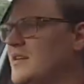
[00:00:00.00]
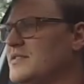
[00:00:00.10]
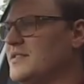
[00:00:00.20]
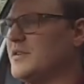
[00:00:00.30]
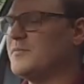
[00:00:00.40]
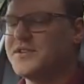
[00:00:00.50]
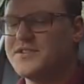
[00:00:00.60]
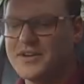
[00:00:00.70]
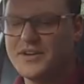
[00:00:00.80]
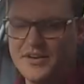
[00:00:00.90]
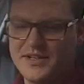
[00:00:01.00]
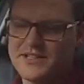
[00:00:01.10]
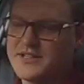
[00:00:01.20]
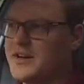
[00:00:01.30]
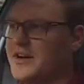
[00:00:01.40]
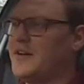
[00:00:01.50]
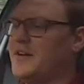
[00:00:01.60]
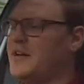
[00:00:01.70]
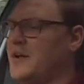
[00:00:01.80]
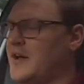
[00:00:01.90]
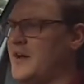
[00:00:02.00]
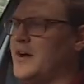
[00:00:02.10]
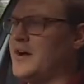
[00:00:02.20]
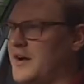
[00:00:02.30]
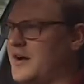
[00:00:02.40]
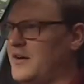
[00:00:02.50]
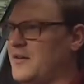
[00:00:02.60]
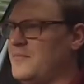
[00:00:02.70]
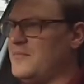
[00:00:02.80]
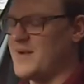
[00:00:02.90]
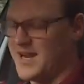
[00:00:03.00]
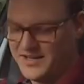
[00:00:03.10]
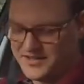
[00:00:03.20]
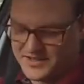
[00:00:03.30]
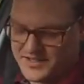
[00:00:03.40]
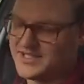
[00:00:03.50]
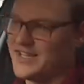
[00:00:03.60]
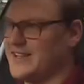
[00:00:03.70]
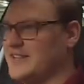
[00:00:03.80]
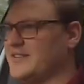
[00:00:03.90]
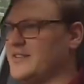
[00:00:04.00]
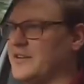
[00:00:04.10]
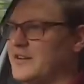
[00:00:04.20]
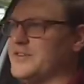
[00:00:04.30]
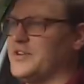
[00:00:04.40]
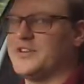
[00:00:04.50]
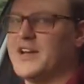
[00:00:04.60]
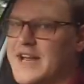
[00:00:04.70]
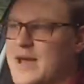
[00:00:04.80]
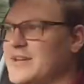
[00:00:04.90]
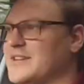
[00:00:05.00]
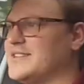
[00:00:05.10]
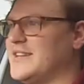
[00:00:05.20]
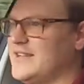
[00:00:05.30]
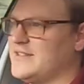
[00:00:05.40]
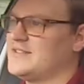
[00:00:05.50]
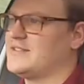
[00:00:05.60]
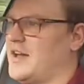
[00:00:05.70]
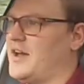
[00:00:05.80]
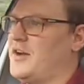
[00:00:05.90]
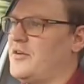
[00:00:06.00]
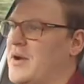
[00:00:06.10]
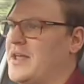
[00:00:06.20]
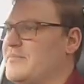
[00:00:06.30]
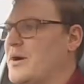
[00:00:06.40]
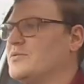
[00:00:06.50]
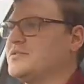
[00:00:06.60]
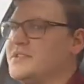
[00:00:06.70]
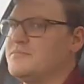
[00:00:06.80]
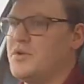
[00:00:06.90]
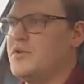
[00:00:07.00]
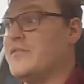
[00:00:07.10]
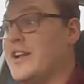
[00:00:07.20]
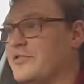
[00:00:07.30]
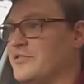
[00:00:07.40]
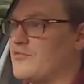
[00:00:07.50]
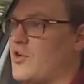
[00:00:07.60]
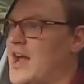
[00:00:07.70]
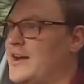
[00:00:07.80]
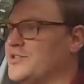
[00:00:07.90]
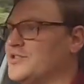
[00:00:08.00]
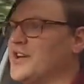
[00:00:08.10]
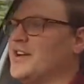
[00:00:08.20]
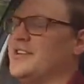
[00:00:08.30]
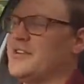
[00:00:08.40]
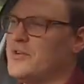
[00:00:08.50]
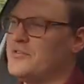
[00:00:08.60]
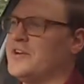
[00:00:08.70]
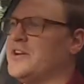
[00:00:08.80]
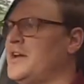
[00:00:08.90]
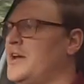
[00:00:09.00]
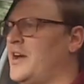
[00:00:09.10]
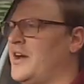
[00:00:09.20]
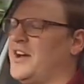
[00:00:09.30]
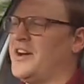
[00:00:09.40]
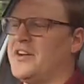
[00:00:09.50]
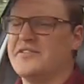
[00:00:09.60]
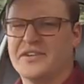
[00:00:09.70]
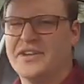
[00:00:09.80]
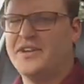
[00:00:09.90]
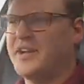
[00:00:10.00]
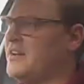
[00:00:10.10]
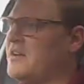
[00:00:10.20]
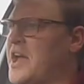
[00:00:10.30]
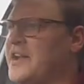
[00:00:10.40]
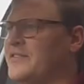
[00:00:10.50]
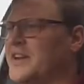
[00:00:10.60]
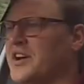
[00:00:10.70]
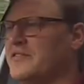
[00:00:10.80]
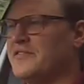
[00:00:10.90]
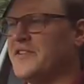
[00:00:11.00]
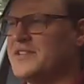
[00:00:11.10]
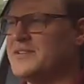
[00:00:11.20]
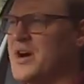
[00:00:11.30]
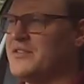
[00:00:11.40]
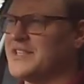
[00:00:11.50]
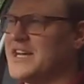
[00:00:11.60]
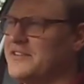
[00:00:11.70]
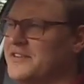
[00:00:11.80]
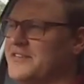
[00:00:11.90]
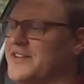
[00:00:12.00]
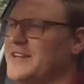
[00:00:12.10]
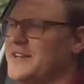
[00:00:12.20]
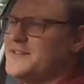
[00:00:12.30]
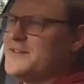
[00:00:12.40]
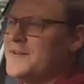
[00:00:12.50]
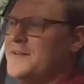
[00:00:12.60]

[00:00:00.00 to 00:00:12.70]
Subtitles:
So the options I got on this car are mainly just the seats. So I've got dynamic seats where the bolsters move left and right as you're turning a corner over anything over 30 miles an hour, I think it is.